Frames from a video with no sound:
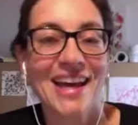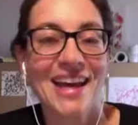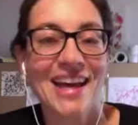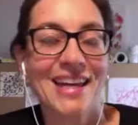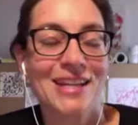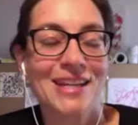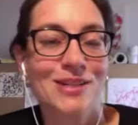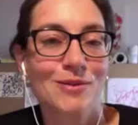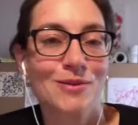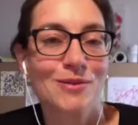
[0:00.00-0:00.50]

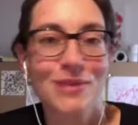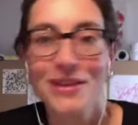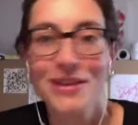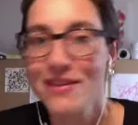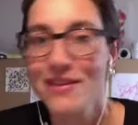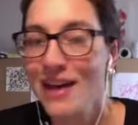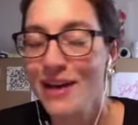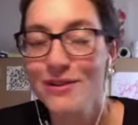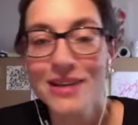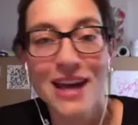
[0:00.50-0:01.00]
And
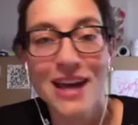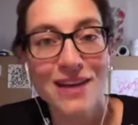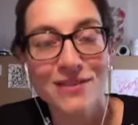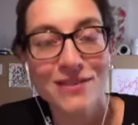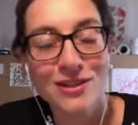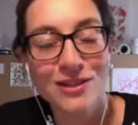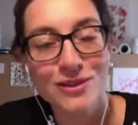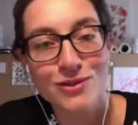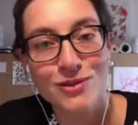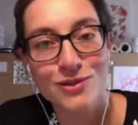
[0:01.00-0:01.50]
without
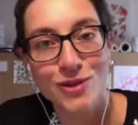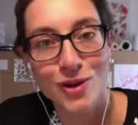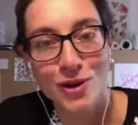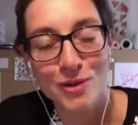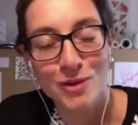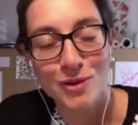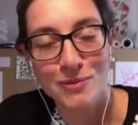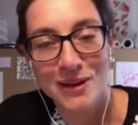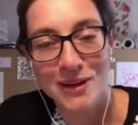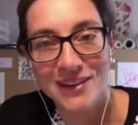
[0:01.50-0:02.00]
having to
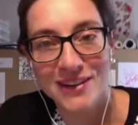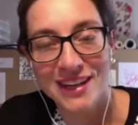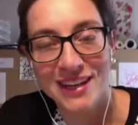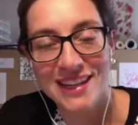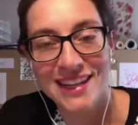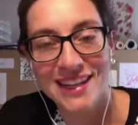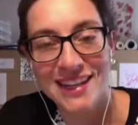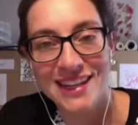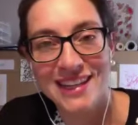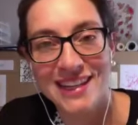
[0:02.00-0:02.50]
talk about
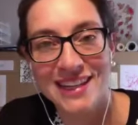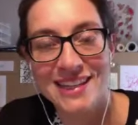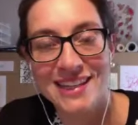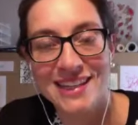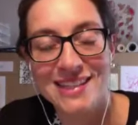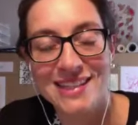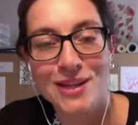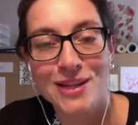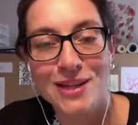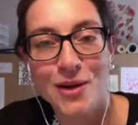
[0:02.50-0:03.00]
it, it
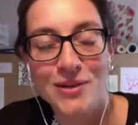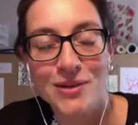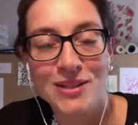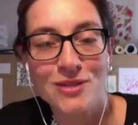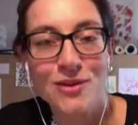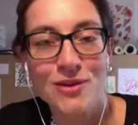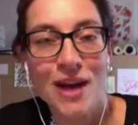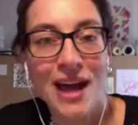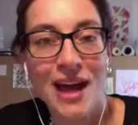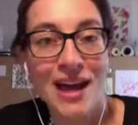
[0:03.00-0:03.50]
is going
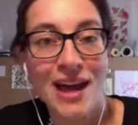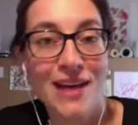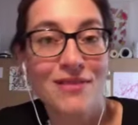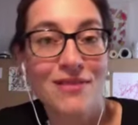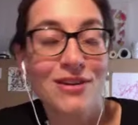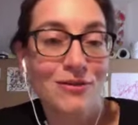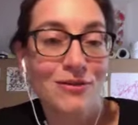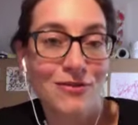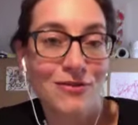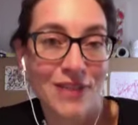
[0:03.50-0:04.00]
to have
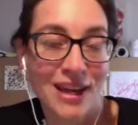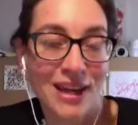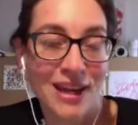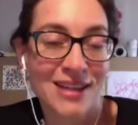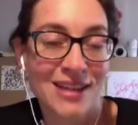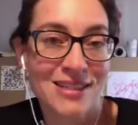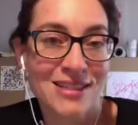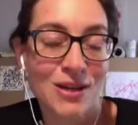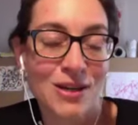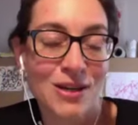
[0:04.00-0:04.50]
an
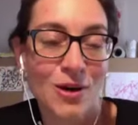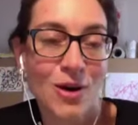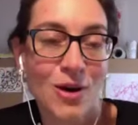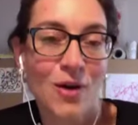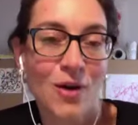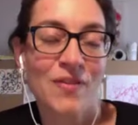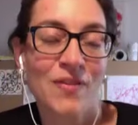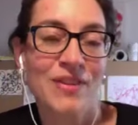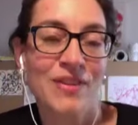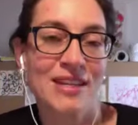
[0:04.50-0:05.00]
effect
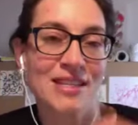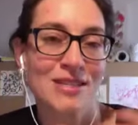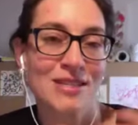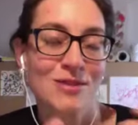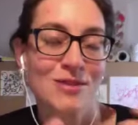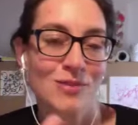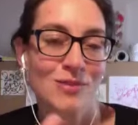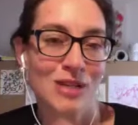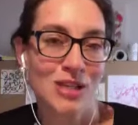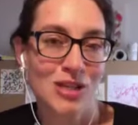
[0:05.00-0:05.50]
on
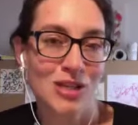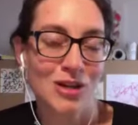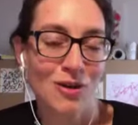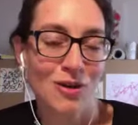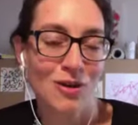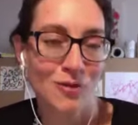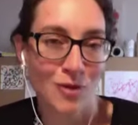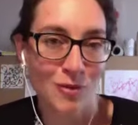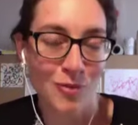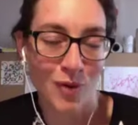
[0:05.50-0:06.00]
this region
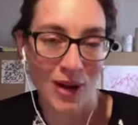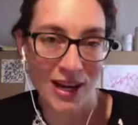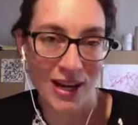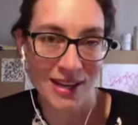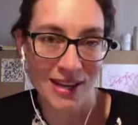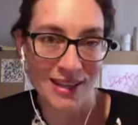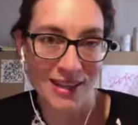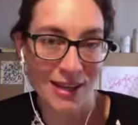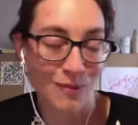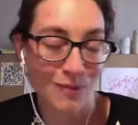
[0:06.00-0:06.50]
of our
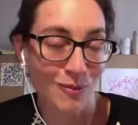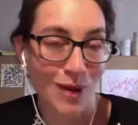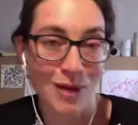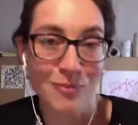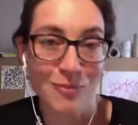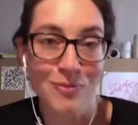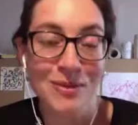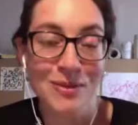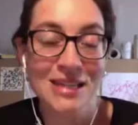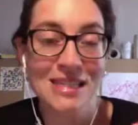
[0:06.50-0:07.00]
brain that
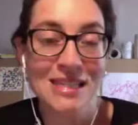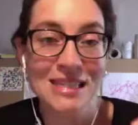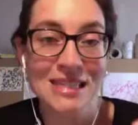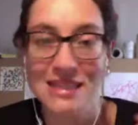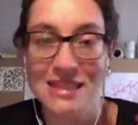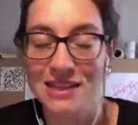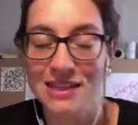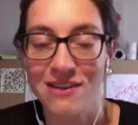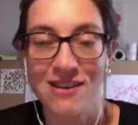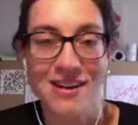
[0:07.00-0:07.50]
might be
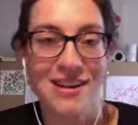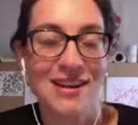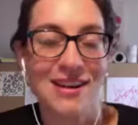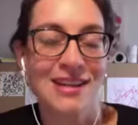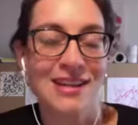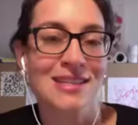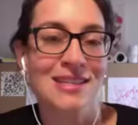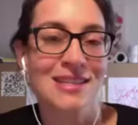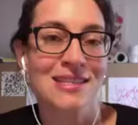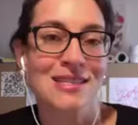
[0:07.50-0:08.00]
stuck
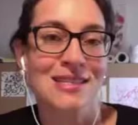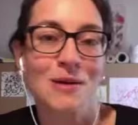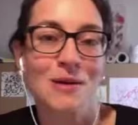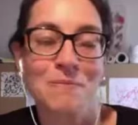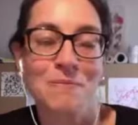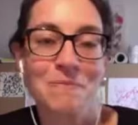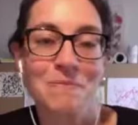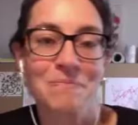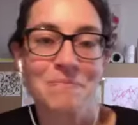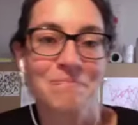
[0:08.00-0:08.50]
in
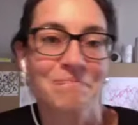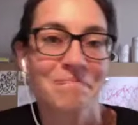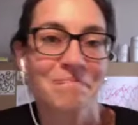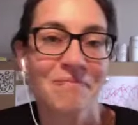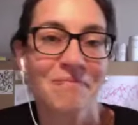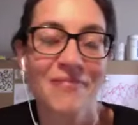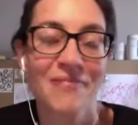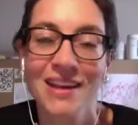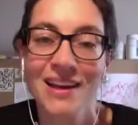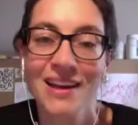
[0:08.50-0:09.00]
some
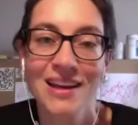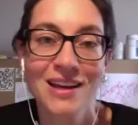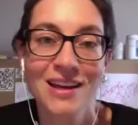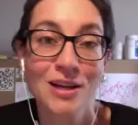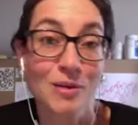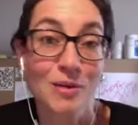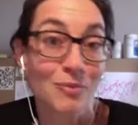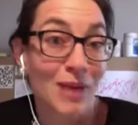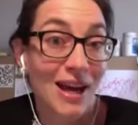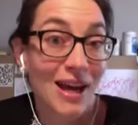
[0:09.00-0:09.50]

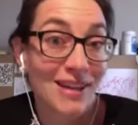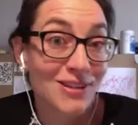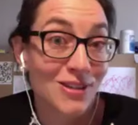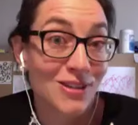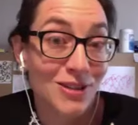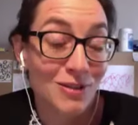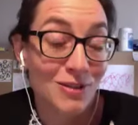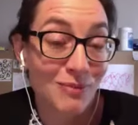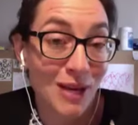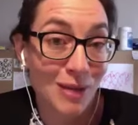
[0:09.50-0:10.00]

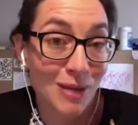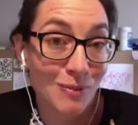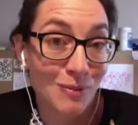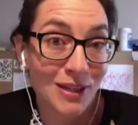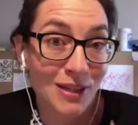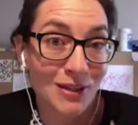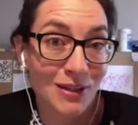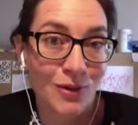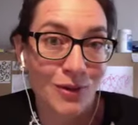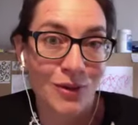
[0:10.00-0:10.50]
pattern
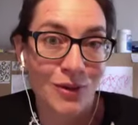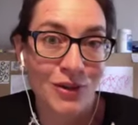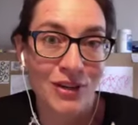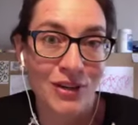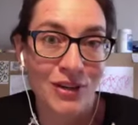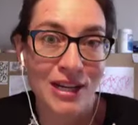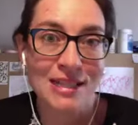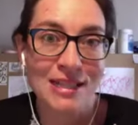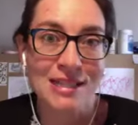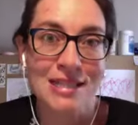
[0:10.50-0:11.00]
maybe, or
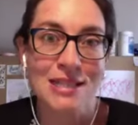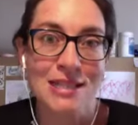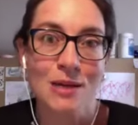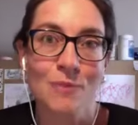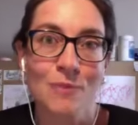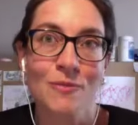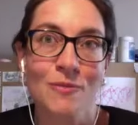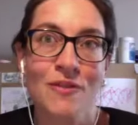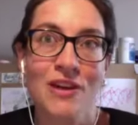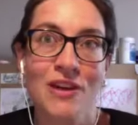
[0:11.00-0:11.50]
in
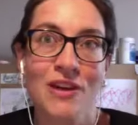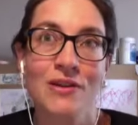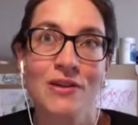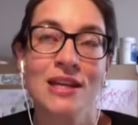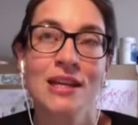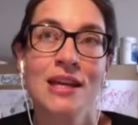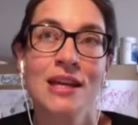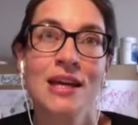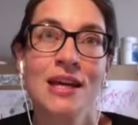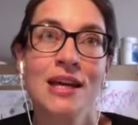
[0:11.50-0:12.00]
some
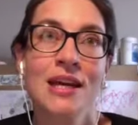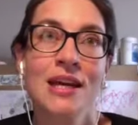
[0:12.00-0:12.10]
very